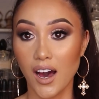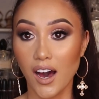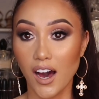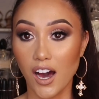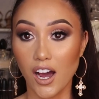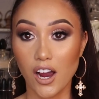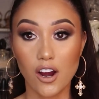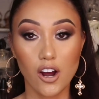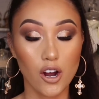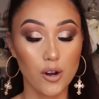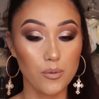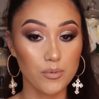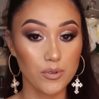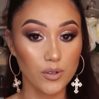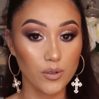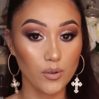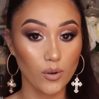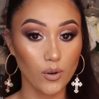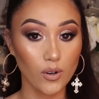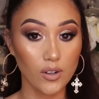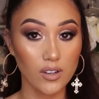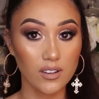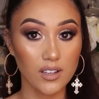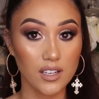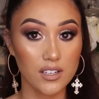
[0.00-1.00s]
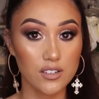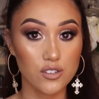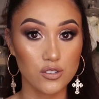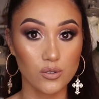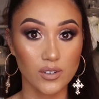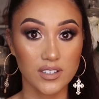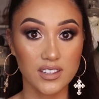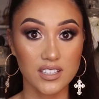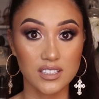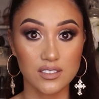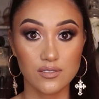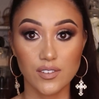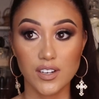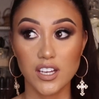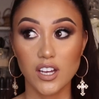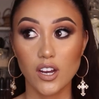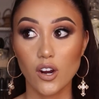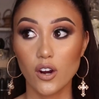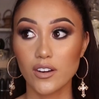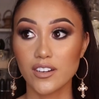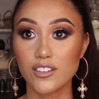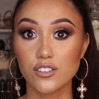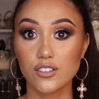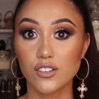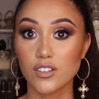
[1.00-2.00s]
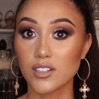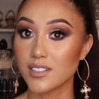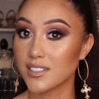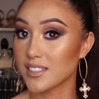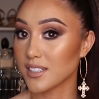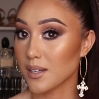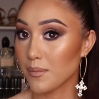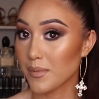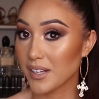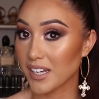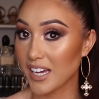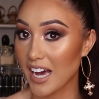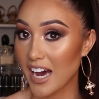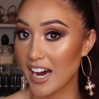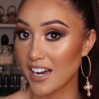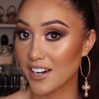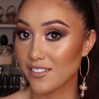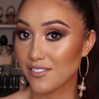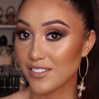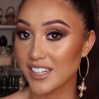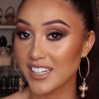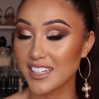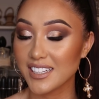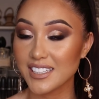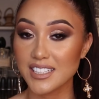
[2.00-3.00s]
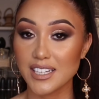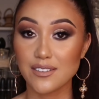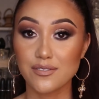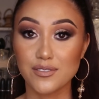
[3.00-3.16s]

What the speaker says: I hope you all enjoyed this video and you got something out of it.